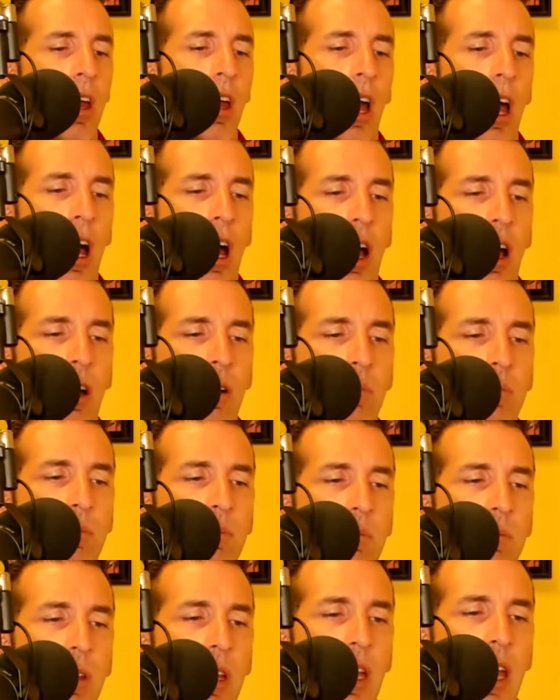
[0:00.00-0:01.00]
and
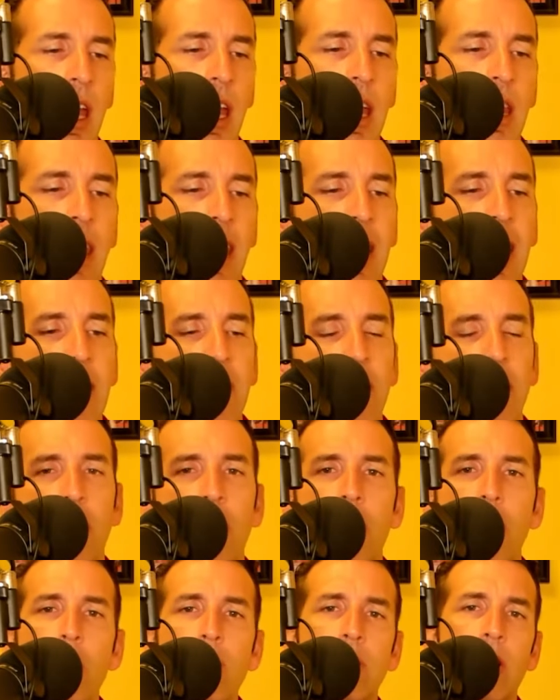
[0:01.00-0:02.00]
they get to
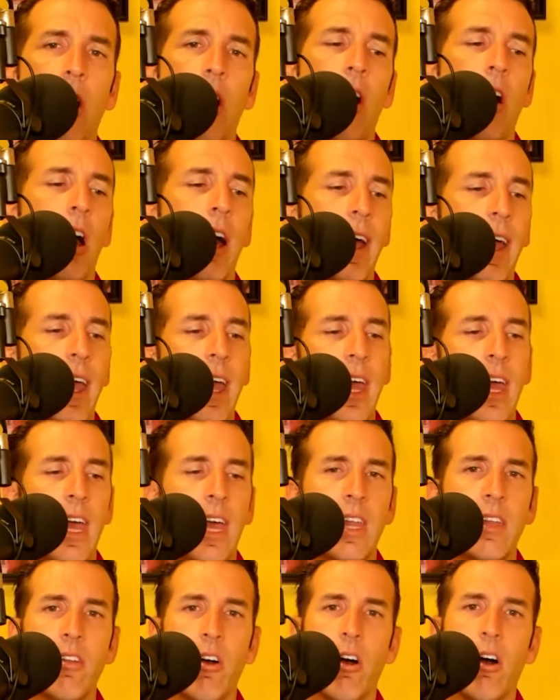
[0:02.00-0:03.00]
Utah,
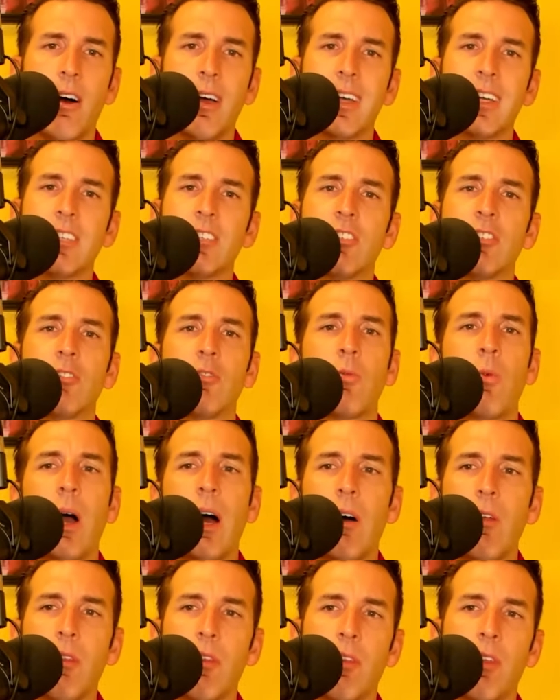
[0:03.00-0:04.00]
and August
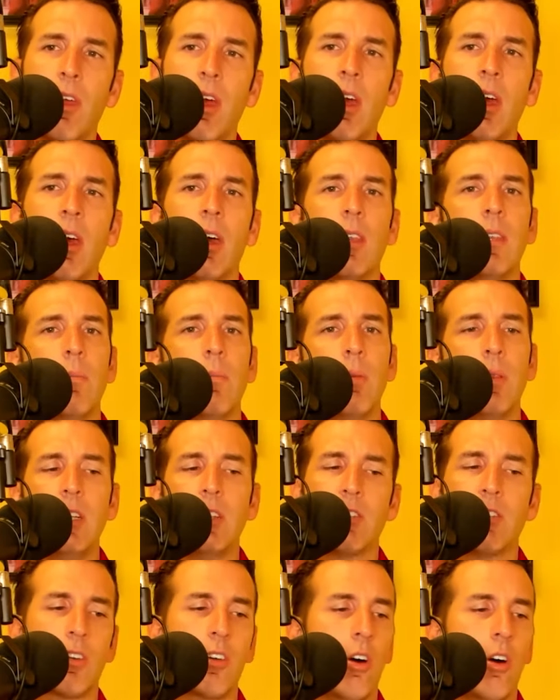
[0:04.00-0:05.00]
12th, the
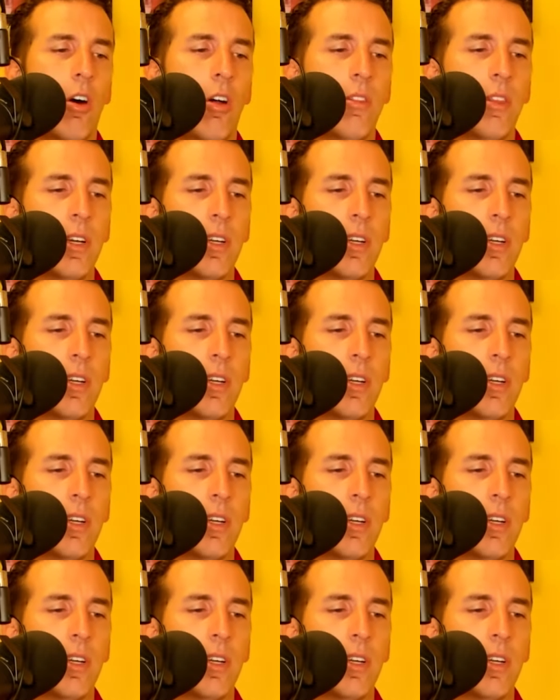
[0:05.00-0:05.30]
police are called.